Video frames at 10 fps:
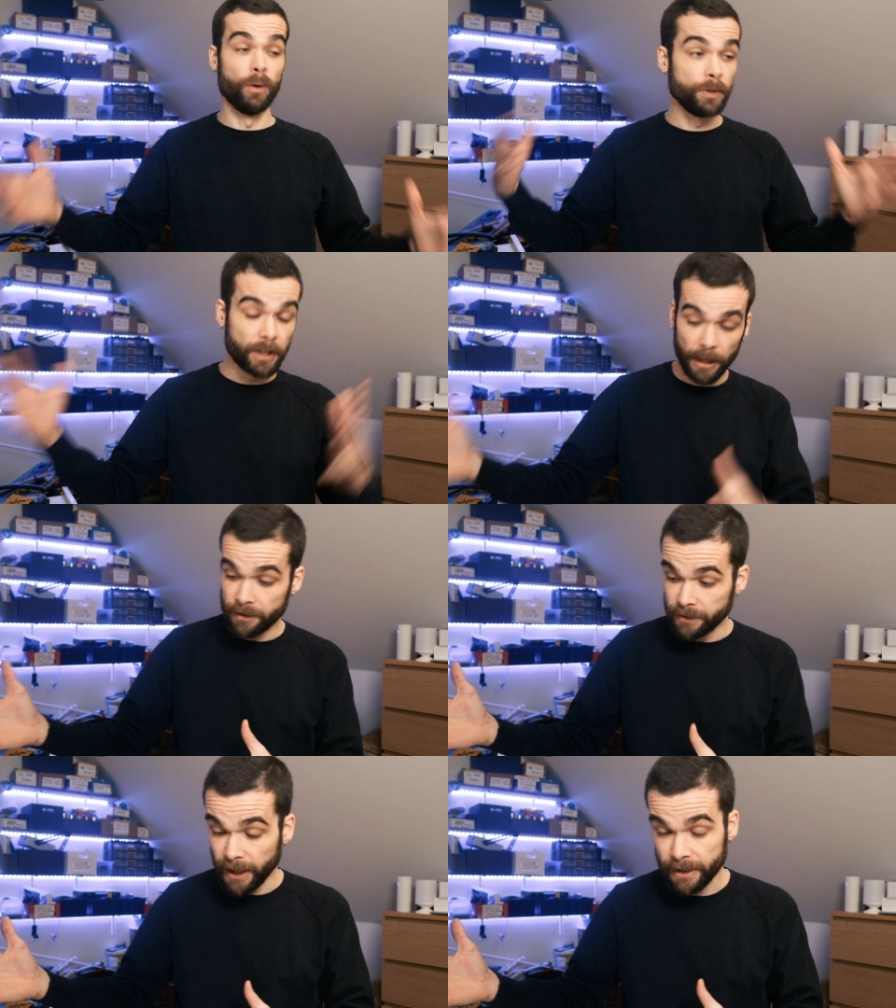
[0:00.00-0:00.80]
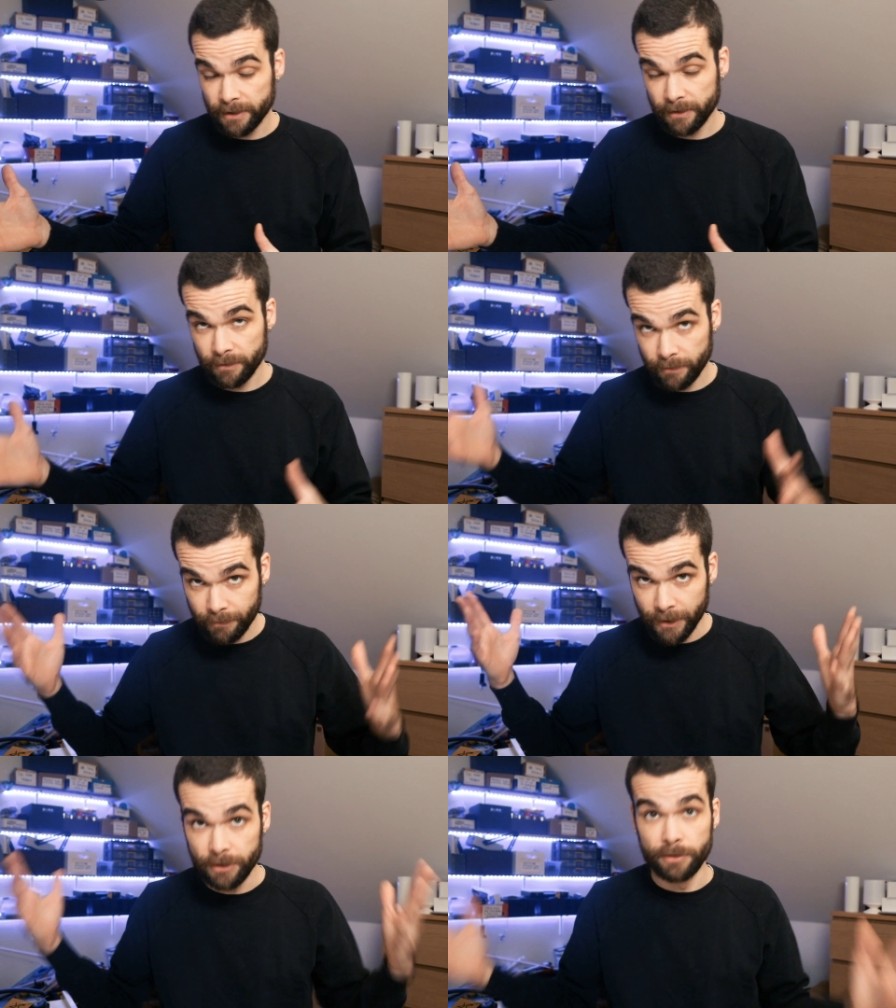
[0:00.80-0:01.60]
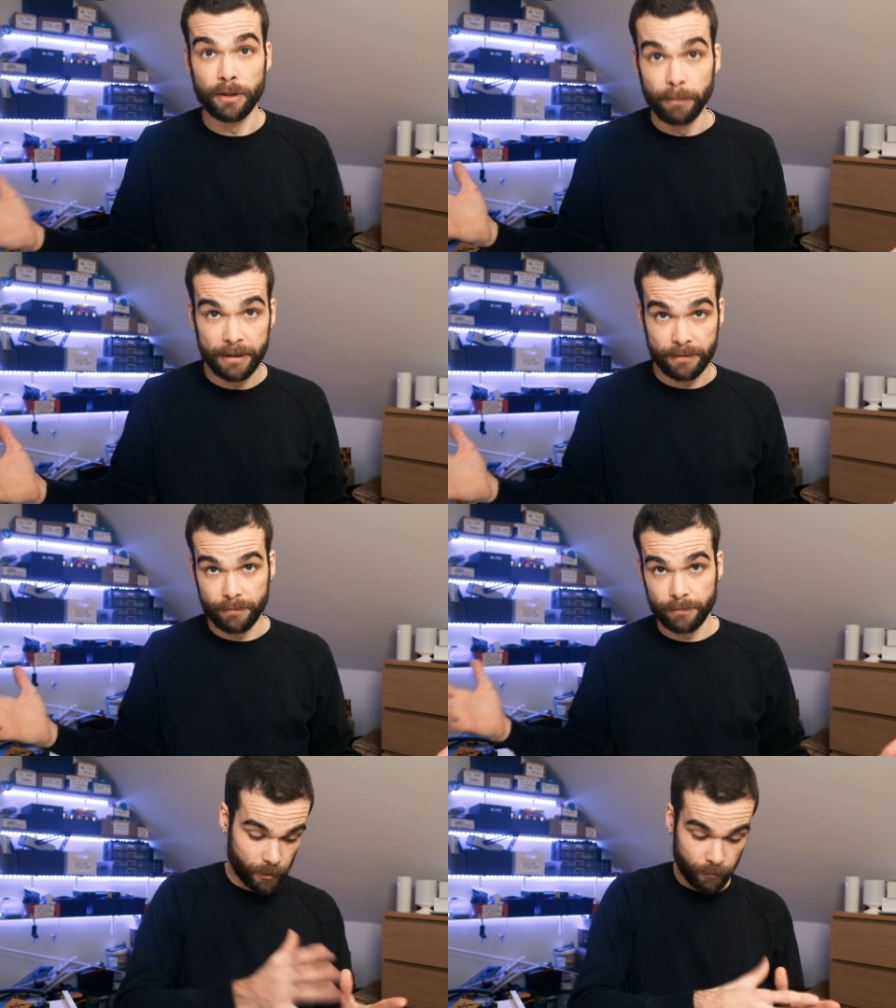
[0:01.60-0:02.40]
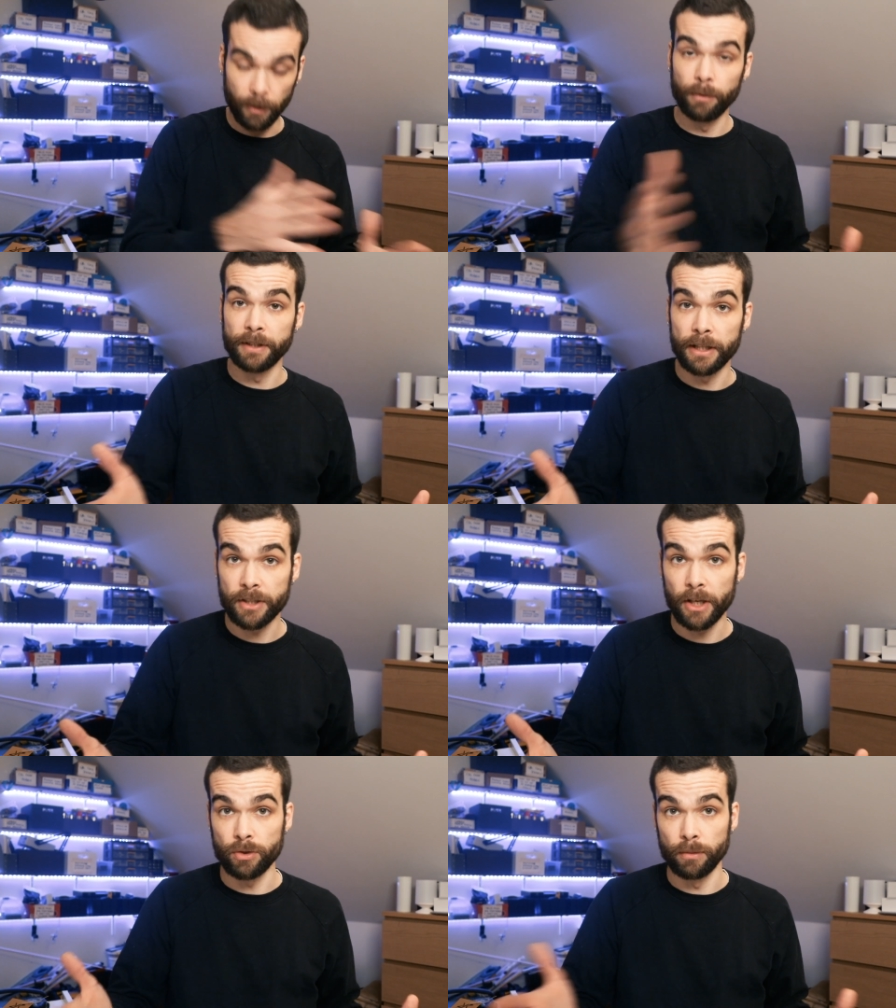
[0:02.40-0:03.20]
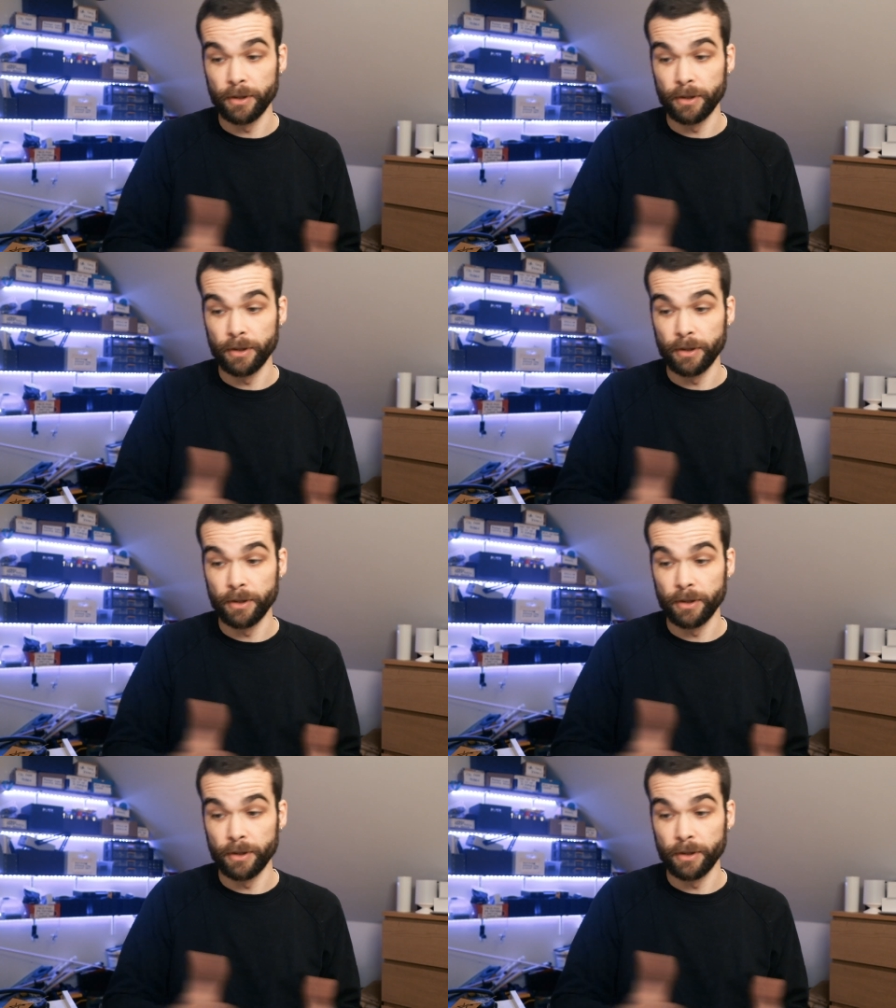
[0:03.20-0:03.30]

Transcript: All you gotta do next is to commit to following that schedule.